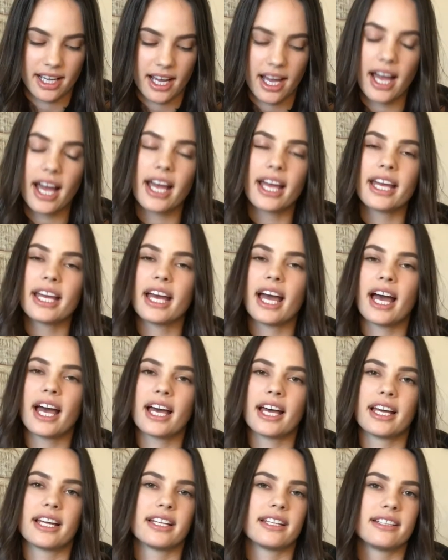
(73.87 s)
I
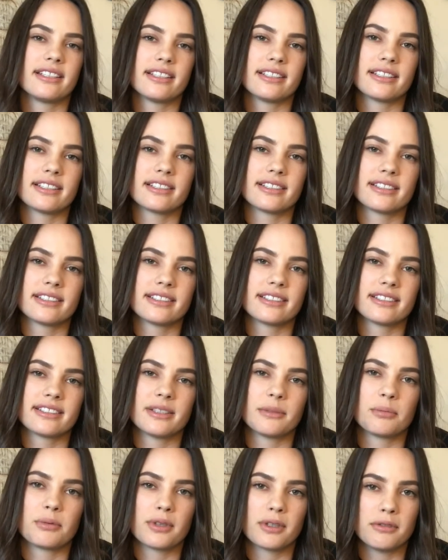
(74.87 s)
had
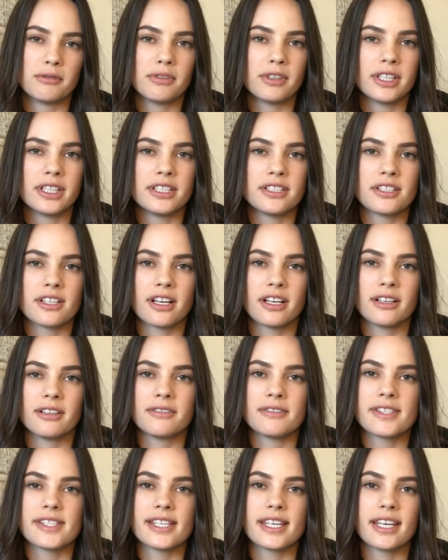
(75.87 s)
the privilege
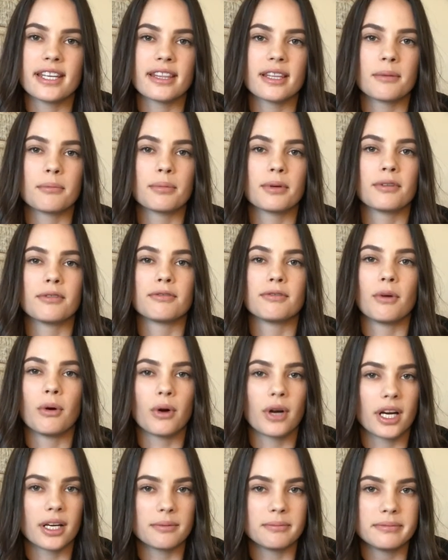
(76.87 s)
of seeing them
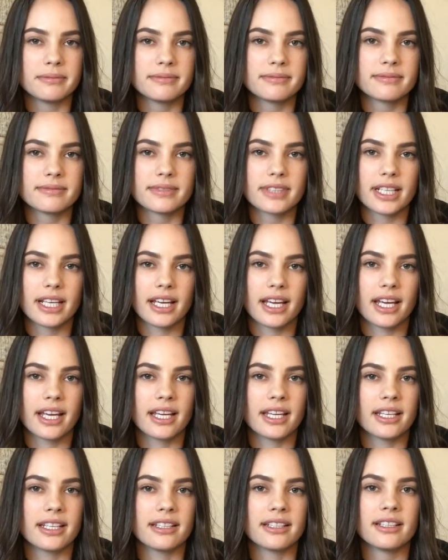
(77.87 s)
perform
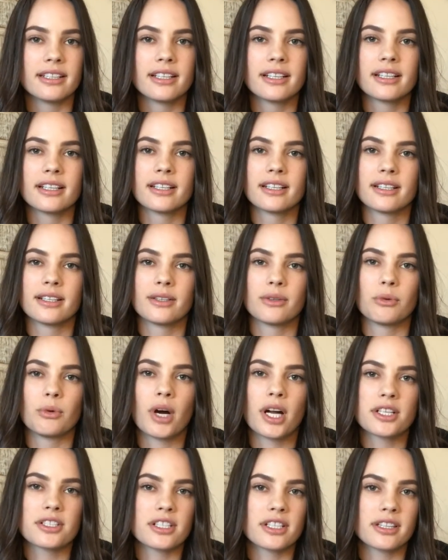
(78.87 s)
and
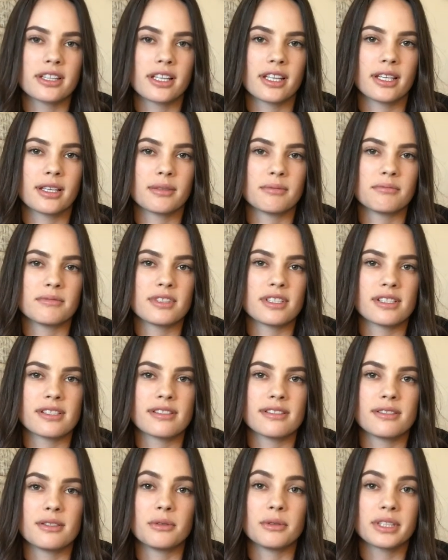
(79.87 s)
watching them
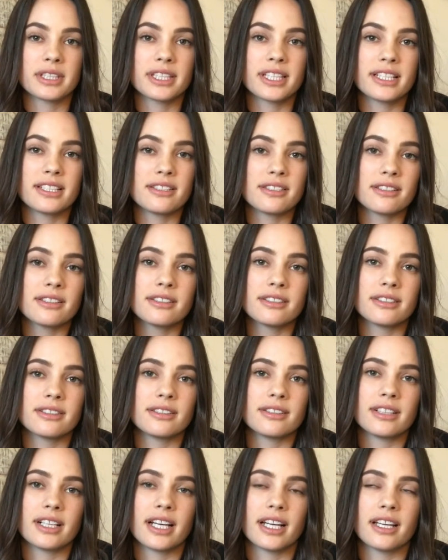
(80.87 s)
just do what they do
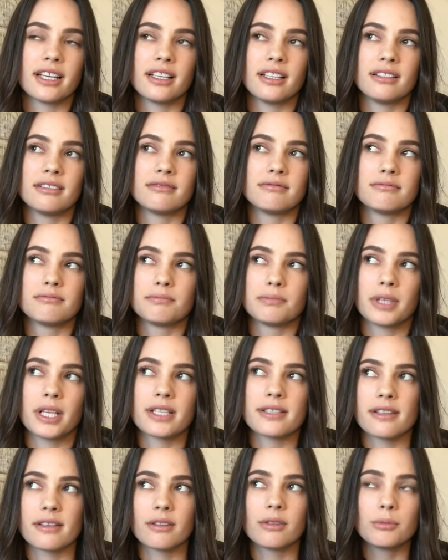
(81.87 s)
and
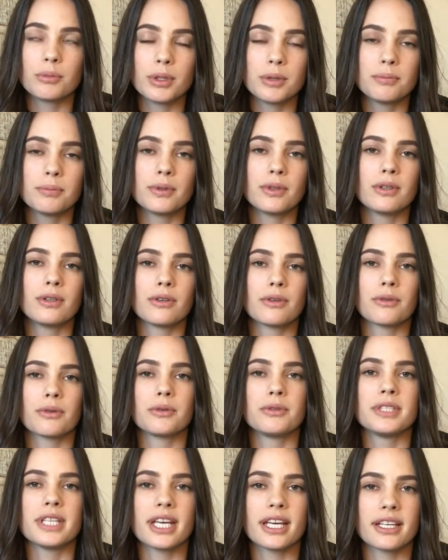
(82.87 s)
bless other people
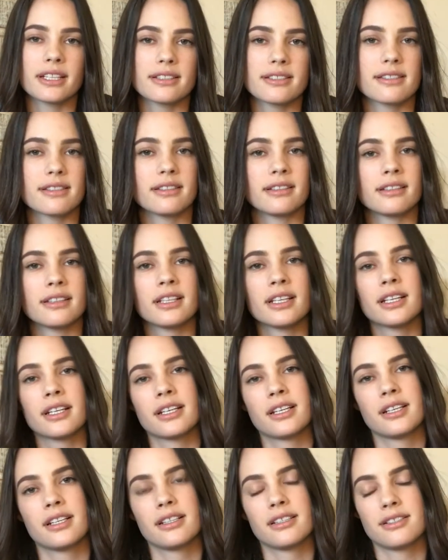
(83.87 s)
through dance and
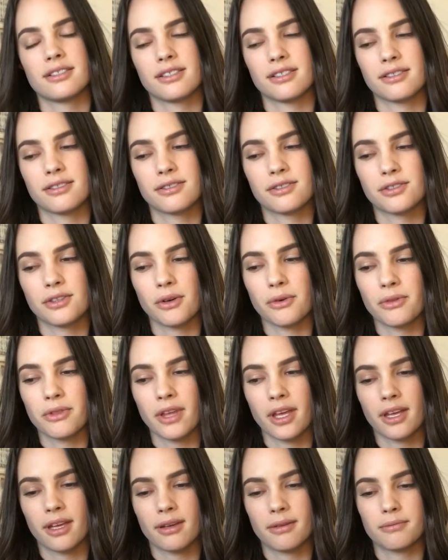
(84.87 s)
just show
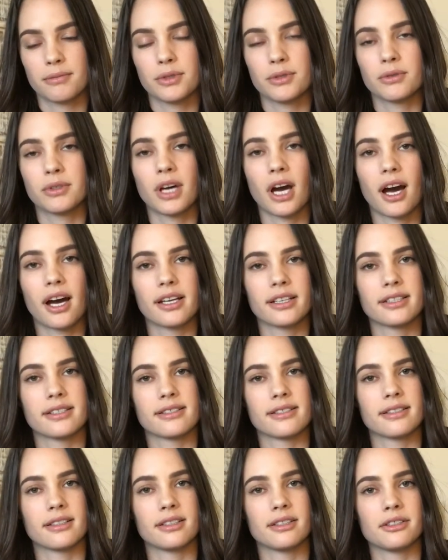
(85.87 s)
them who God
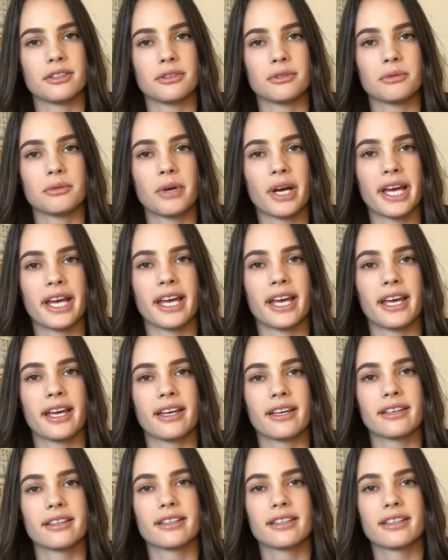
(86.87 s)
is in a new way.